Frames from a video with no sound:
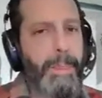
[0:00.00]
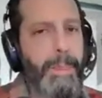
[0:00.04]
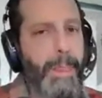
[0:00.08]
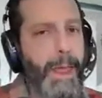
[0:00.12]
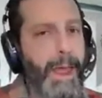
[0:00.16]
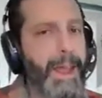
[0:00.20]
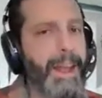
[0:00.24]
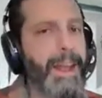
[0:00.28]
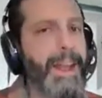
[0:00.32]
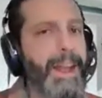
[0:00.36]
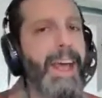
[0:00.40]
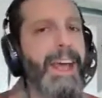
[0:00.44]

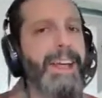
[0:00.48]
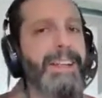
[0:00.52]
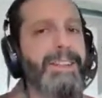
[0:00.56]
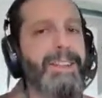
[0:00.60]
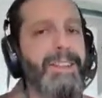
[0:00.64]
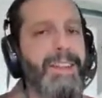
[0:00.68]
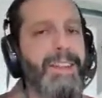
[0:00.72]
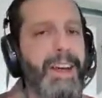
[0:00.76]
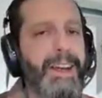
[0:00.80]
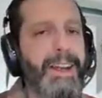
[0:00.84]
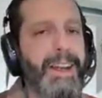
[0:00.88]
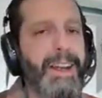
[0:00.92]
and has
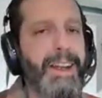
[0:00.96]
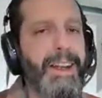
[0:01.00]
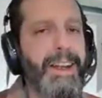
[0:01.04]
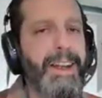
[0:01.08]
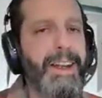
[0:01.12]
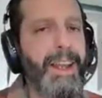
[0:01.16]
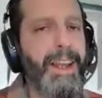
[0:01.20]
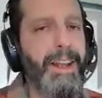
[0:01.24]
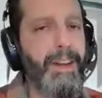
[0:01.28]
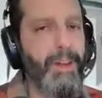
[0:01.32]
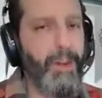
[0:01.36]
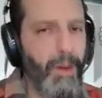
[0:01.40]
done
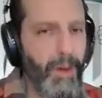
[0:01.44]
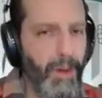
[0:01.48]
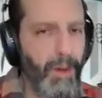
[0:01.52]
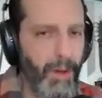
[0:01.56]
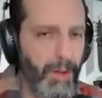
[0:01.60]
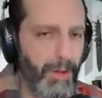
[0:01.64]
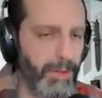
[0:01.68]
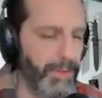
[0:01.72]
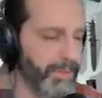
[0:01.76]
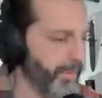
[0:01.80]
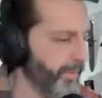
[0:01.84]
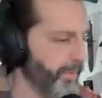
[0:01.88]
it
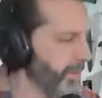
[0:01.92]
all.